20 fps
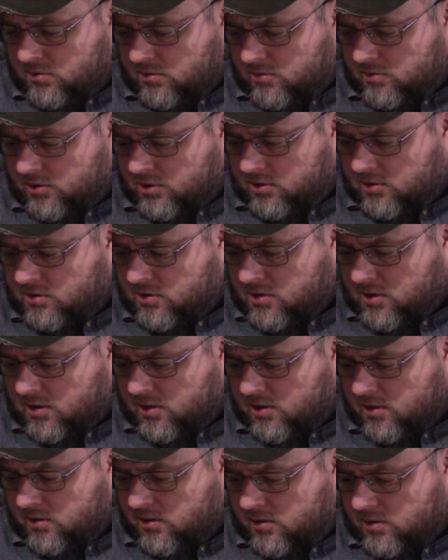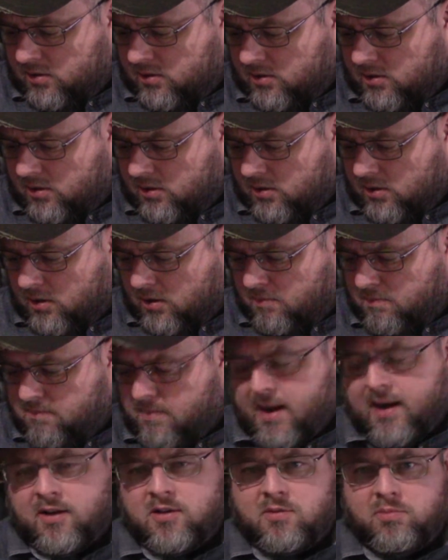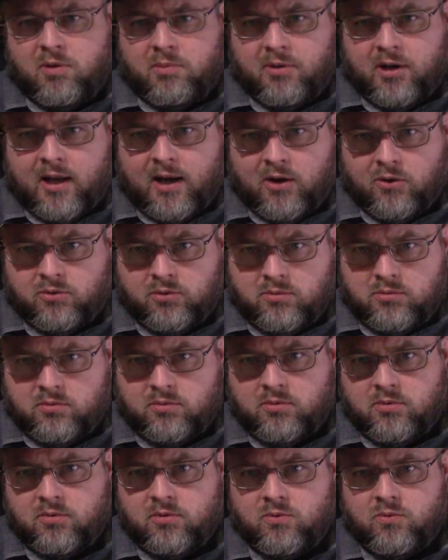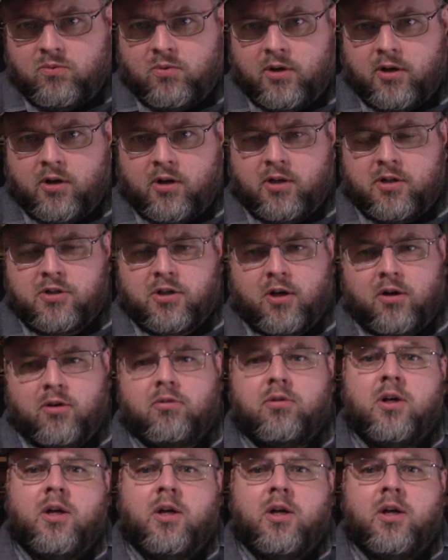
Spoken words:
which is maximum allowed what you're going to tow.